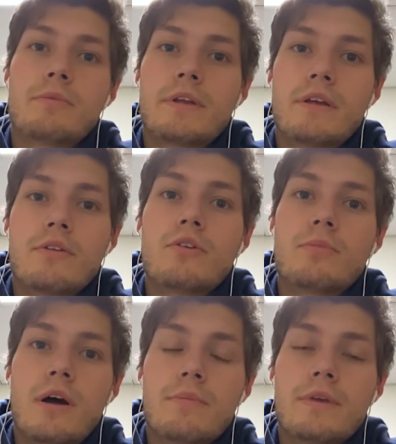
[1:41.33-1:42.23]
may not know
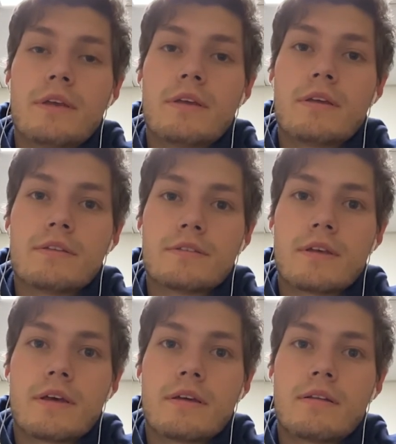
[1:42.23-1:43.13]
about me
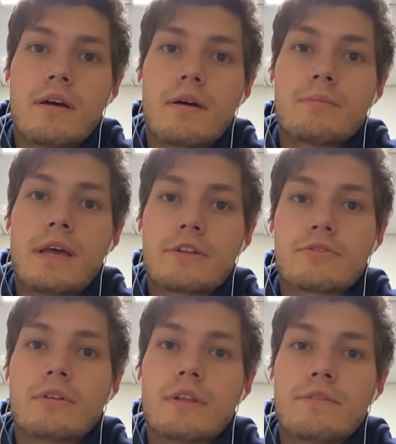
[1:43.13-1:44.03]
is that I'm
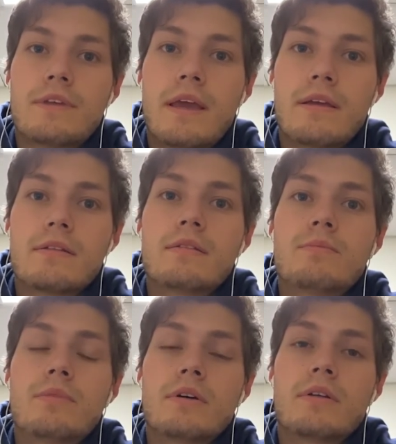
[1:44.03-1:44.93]
naturally
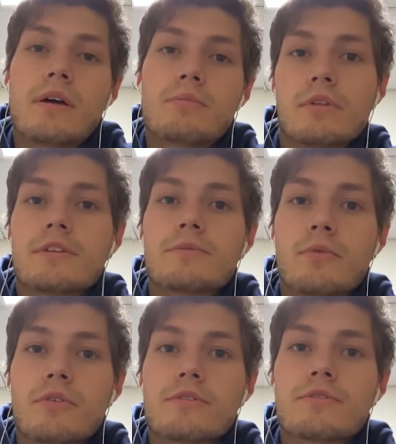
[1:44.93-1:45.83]
left-handed, but I play
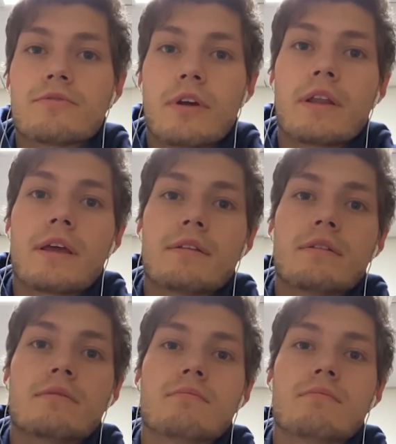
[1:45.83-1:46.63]
sports right-handed.